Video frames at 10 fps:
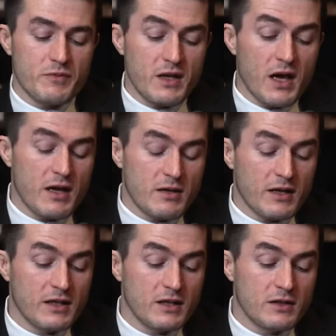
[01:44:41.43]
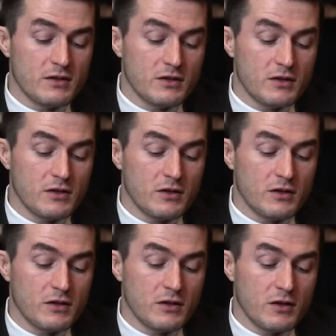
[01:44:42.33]
Yeah, I think
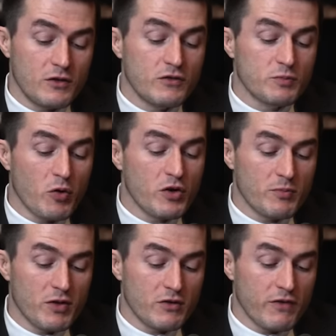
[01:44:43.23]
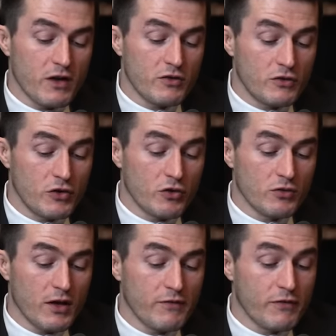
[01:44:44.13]
you've spoken about the value in your
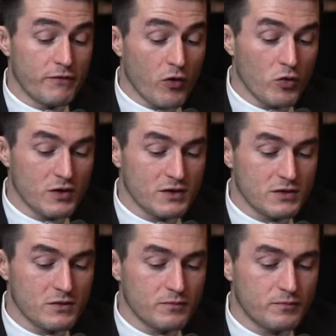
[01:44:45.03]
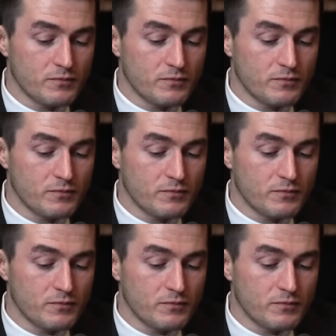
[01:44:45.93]
own life of focus,